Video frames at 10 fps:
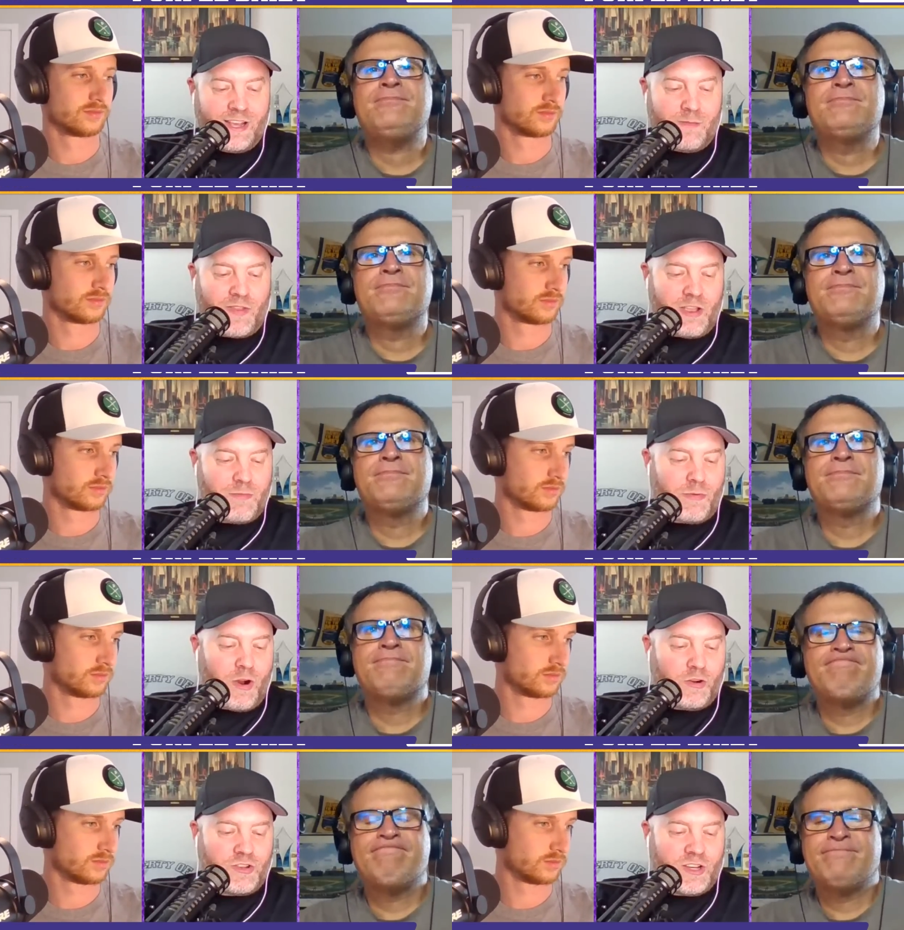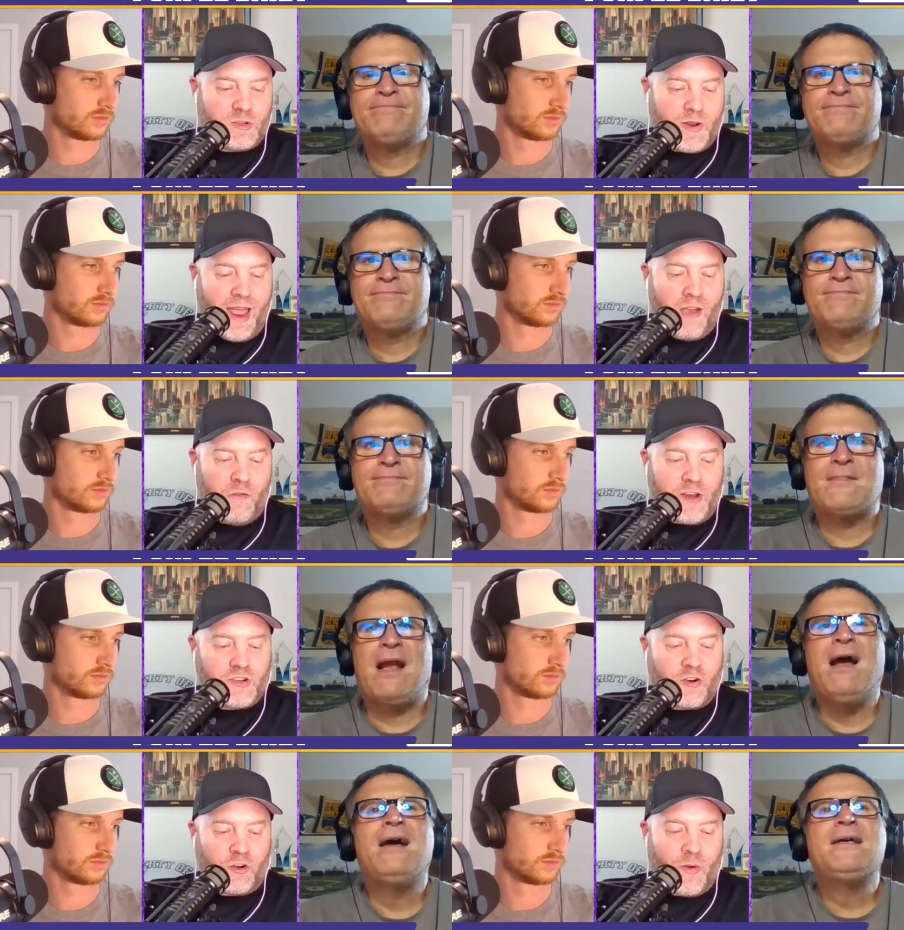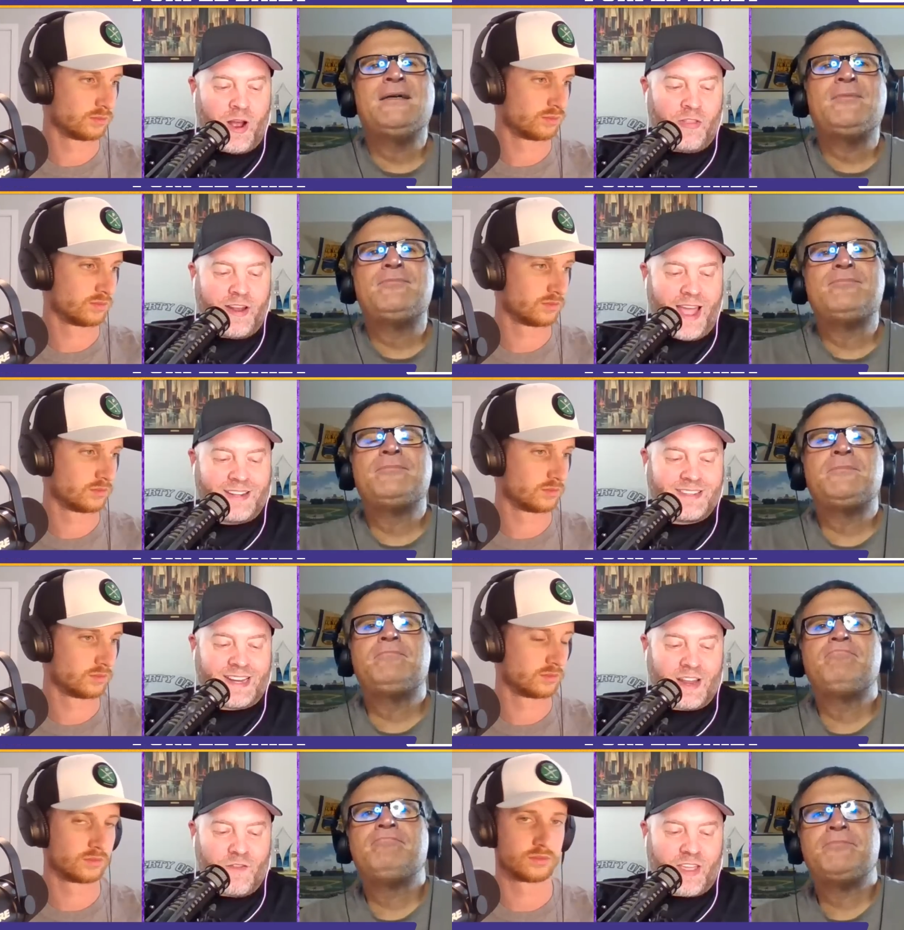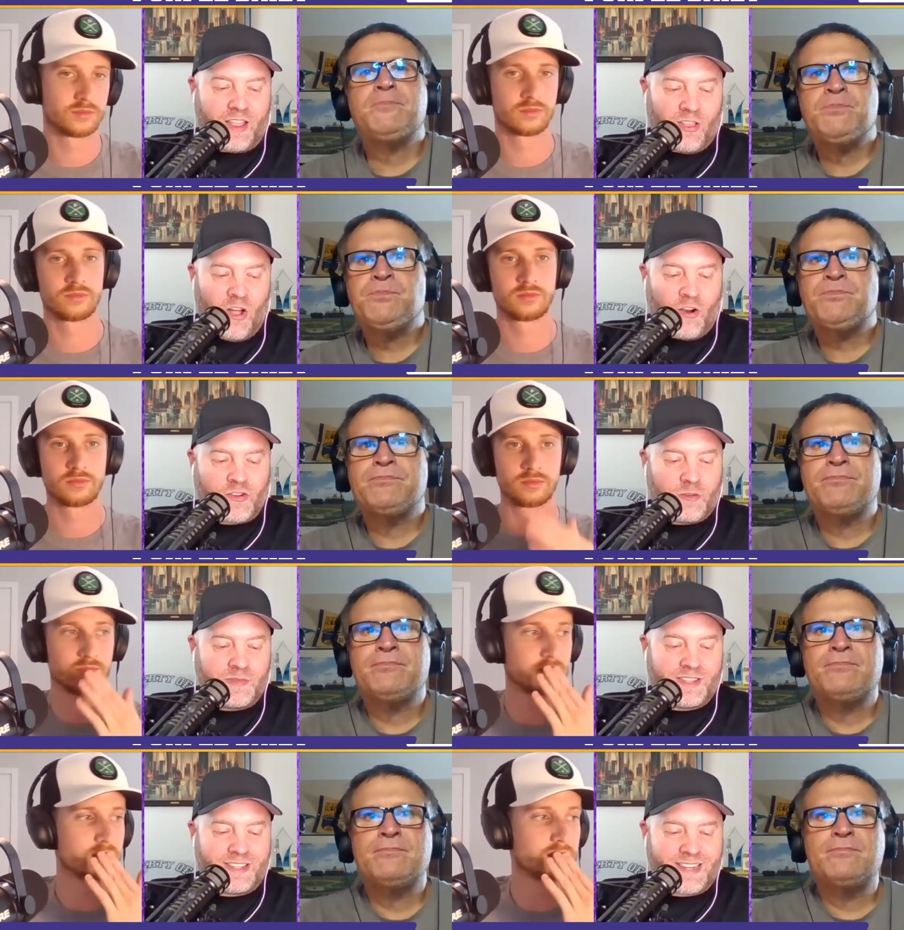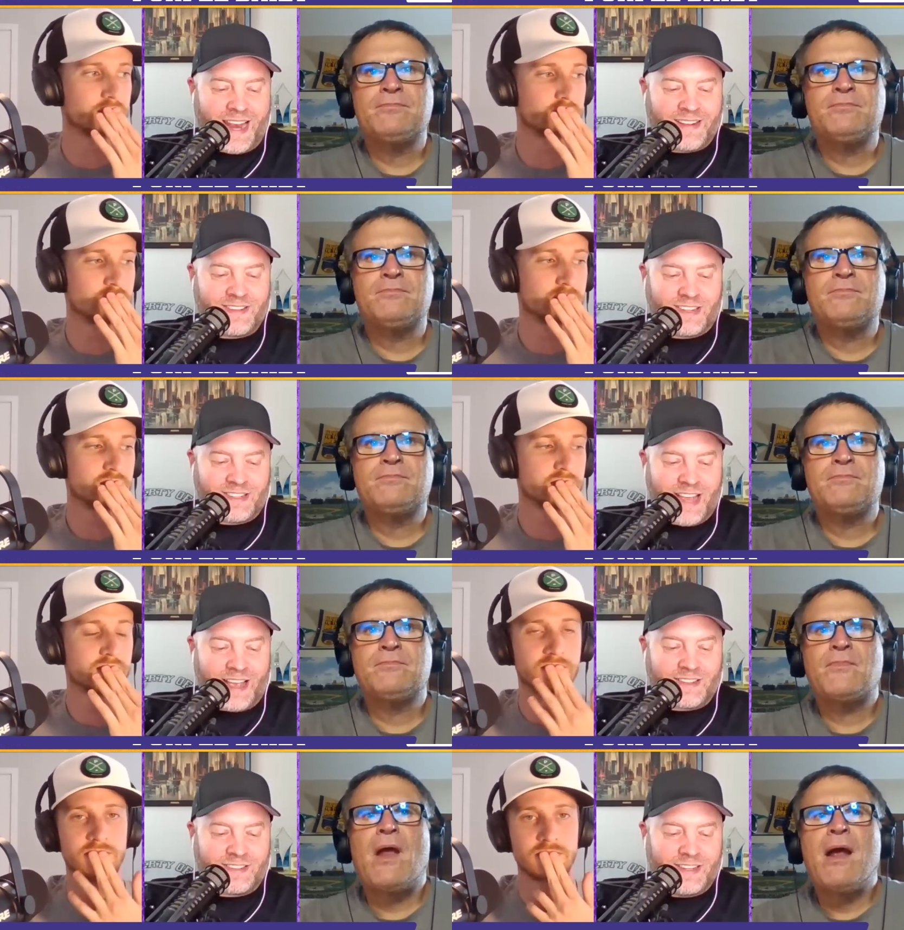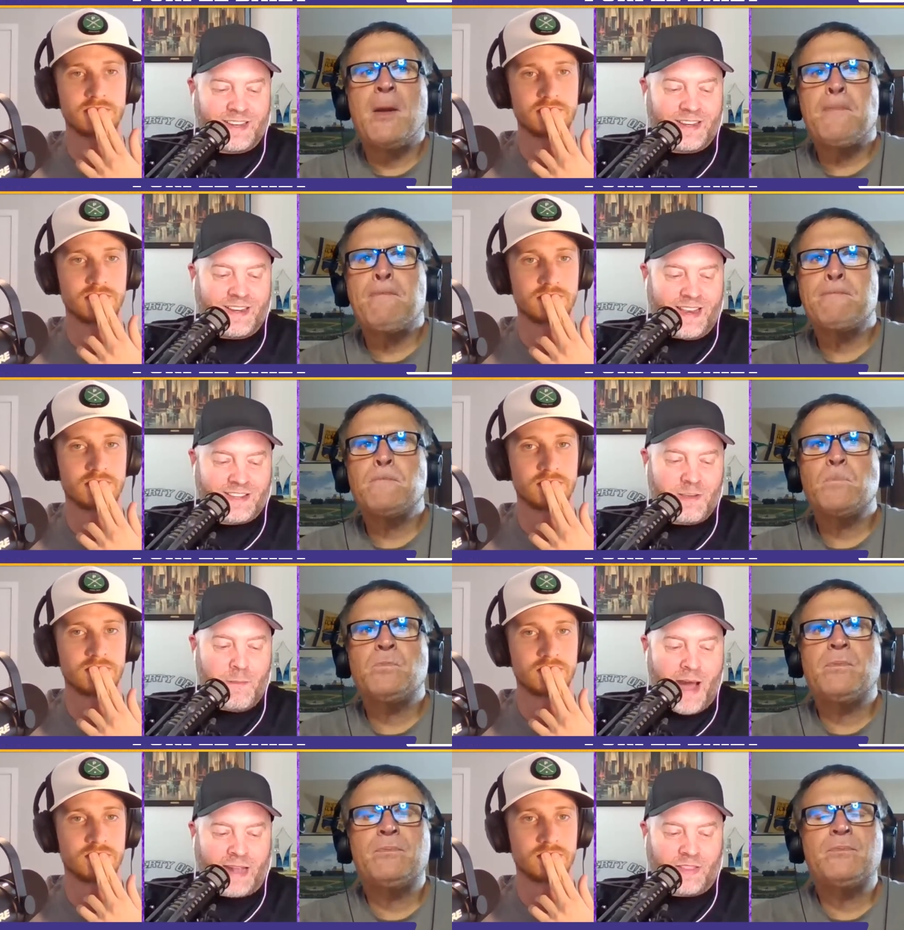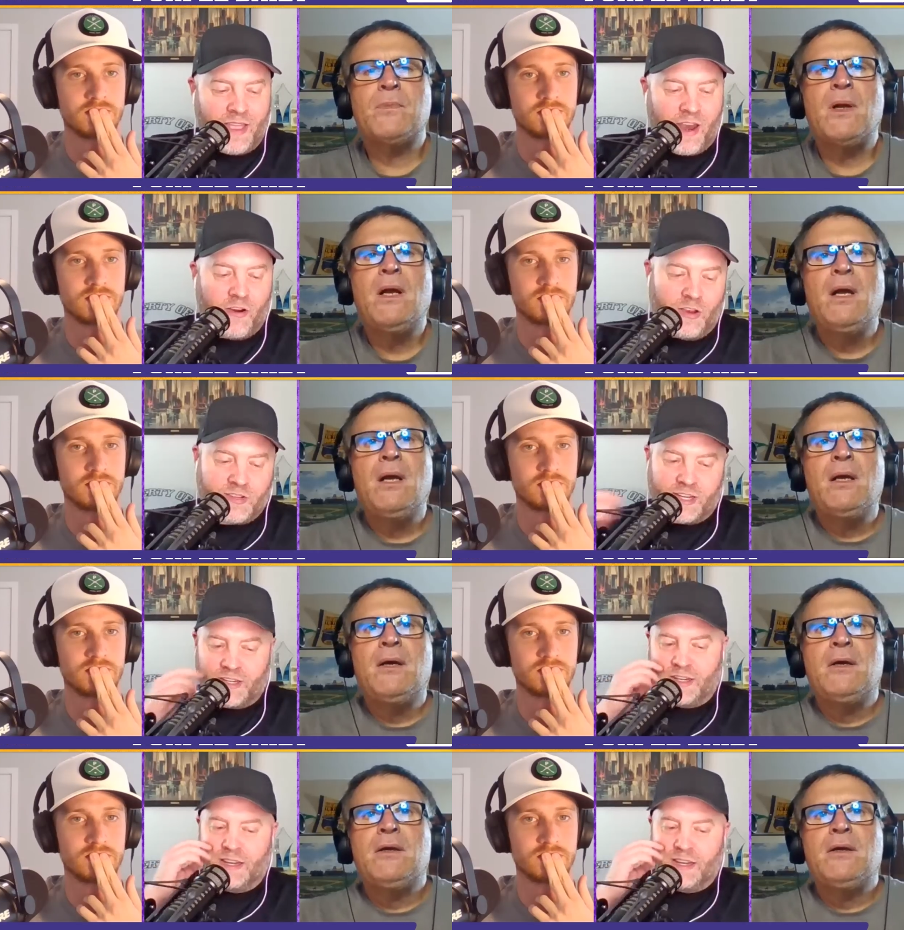Speaker 1: but the approach is what every turnaround that had significant long term sustained success is the model they are using.